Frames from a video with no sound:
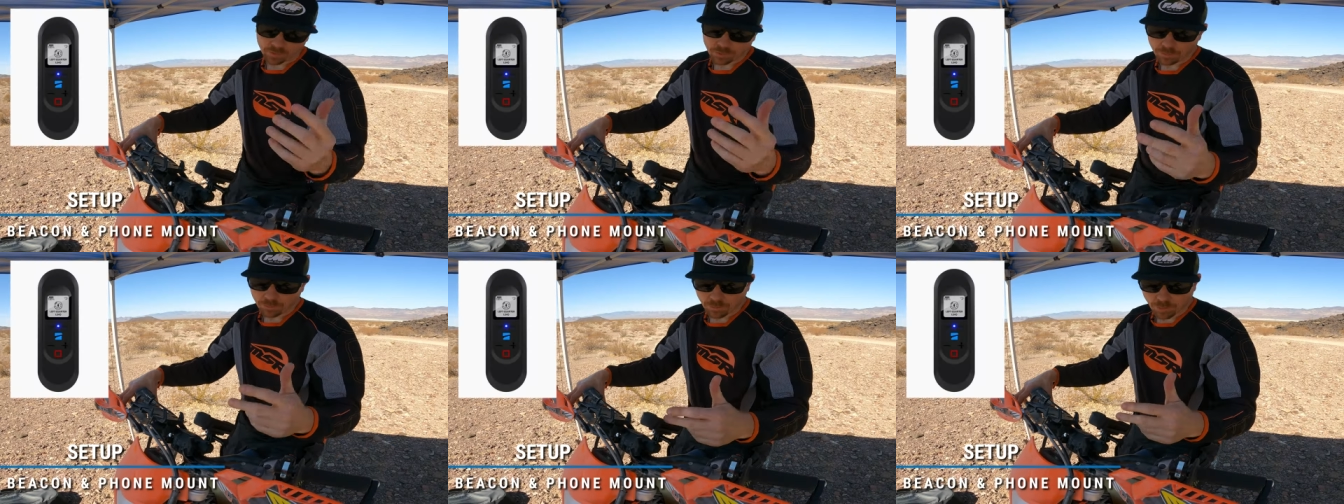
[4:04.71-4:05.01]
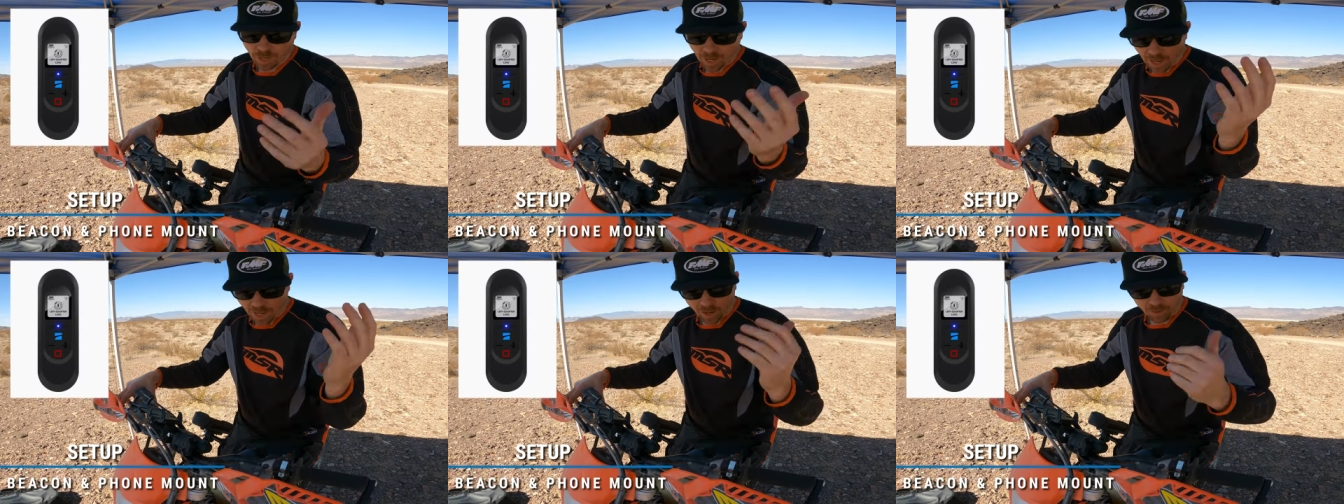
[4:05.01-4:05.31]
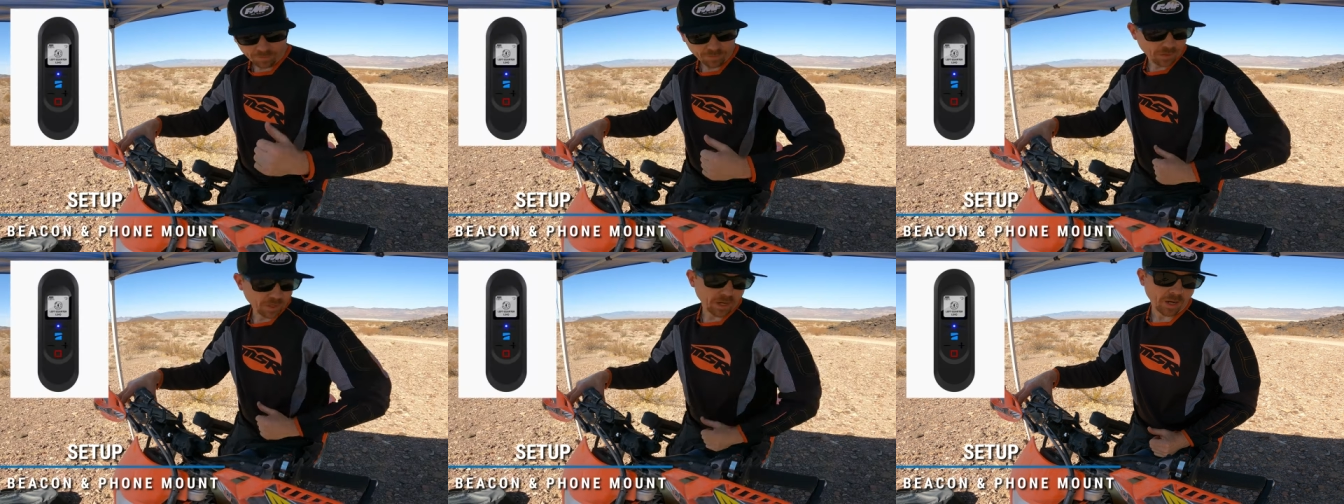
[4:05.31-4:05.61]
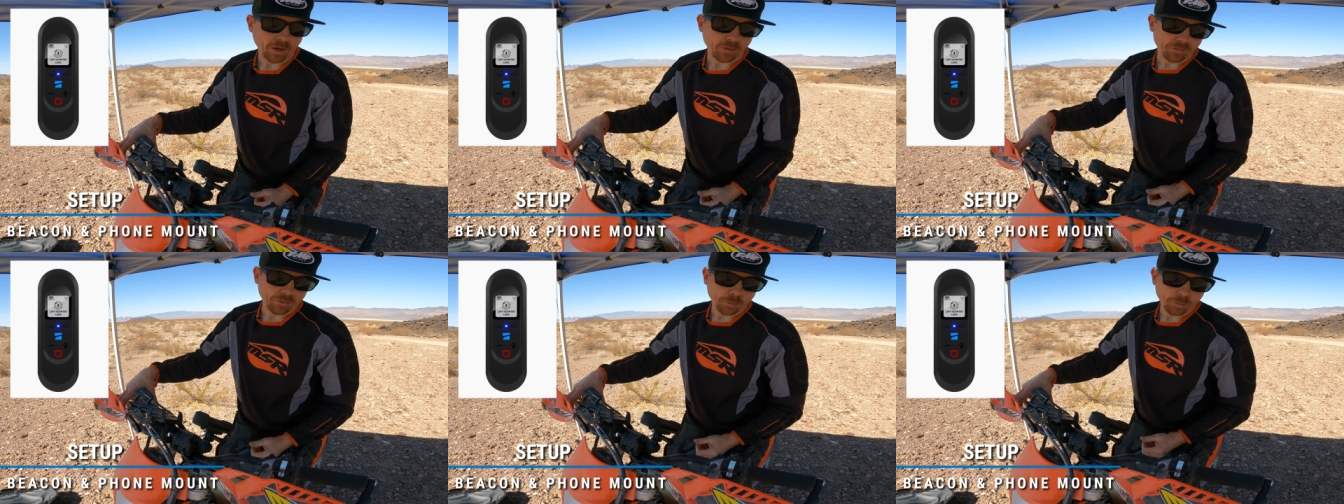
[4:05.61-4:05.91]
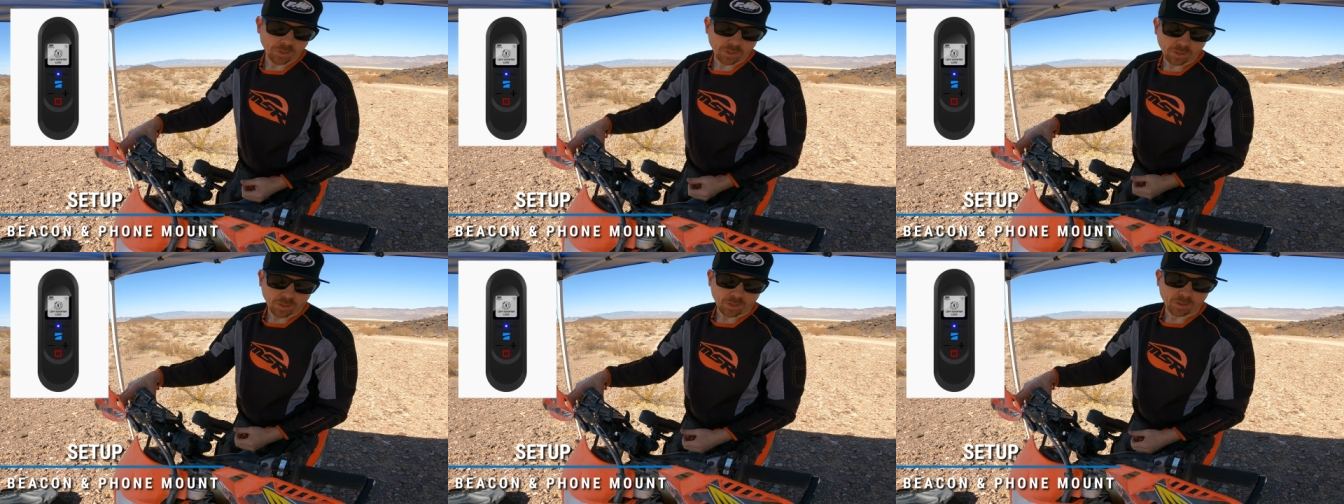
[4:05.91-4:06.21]
You have to have the
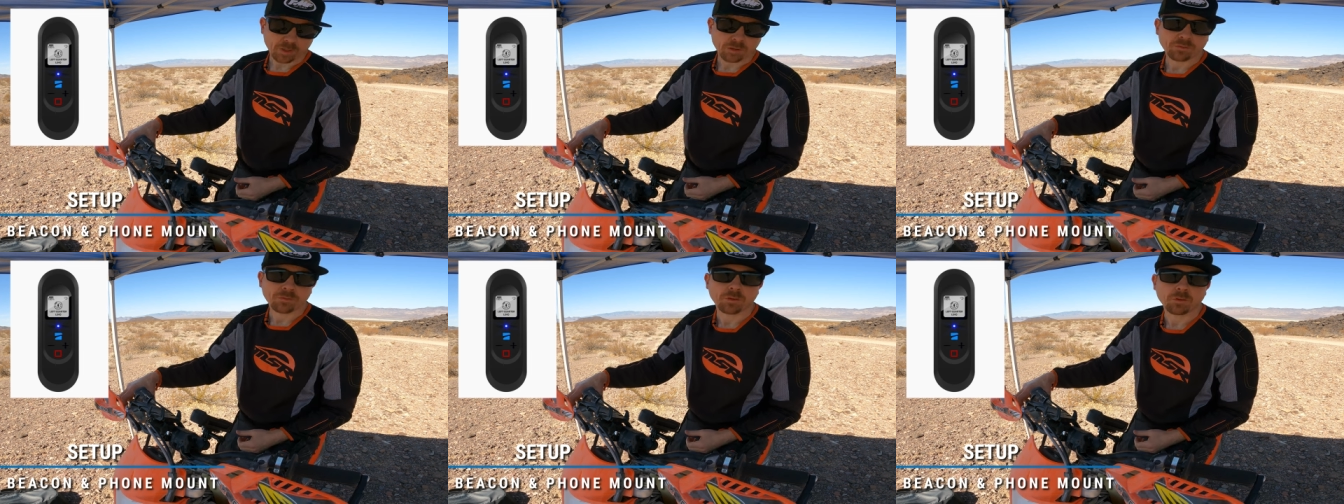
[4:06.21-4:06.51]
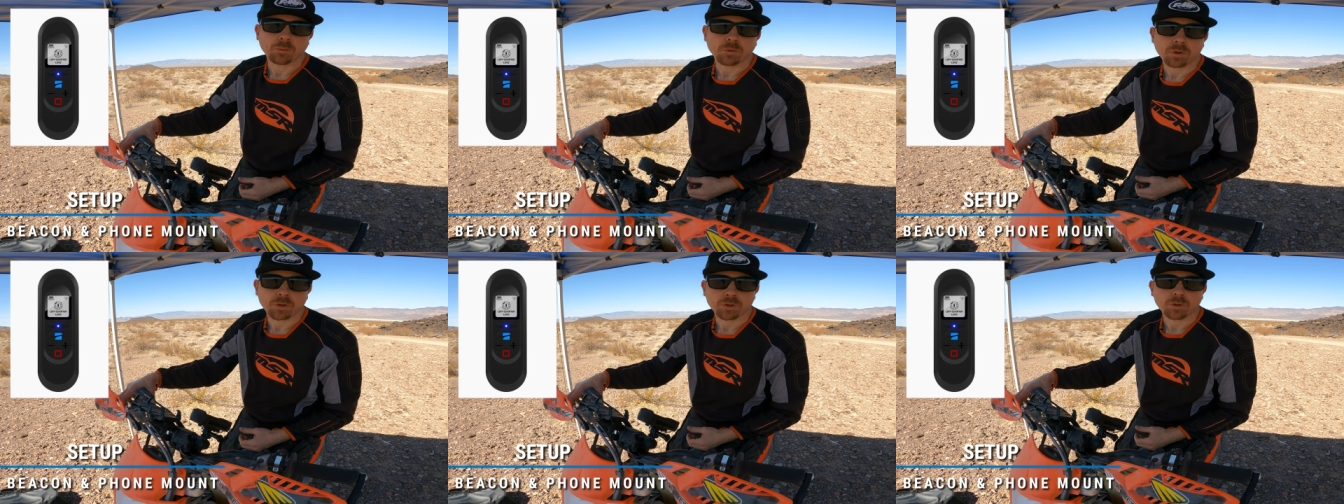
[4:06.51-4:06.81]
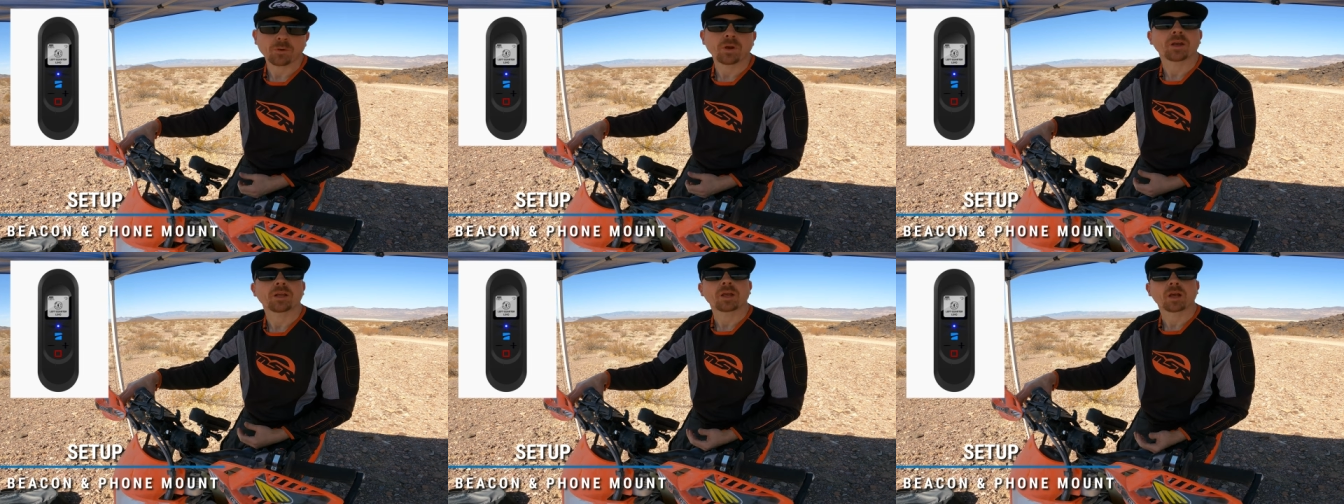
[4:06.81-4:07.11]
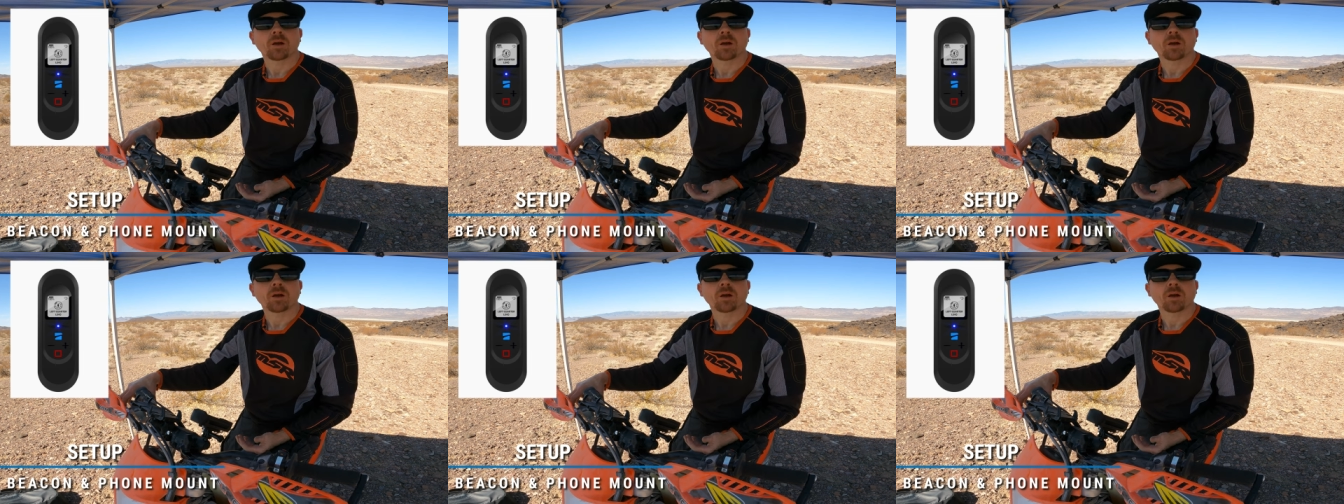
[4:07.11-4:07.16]
beacon. If you want to do any